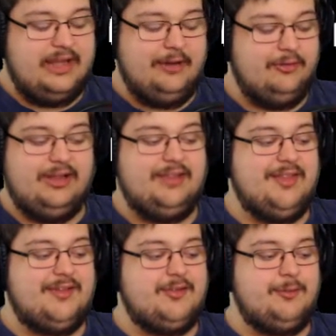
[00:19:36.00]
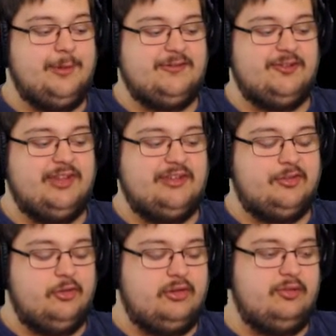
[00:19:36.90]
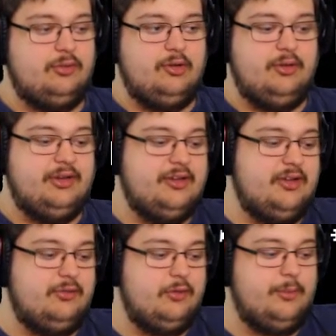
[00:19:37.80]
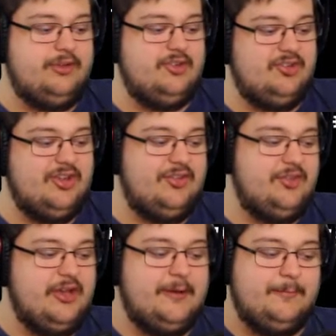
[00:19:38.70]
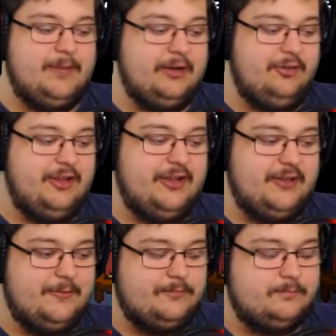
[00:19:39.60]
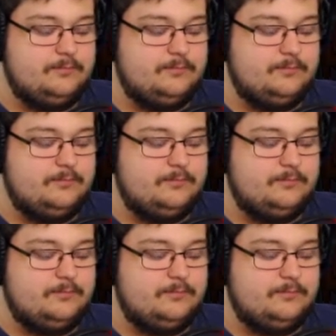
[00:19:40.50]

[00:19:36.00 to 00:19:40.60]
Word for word: I don't like that suspicious ass look as we're going into his room as he says that. I don't like it.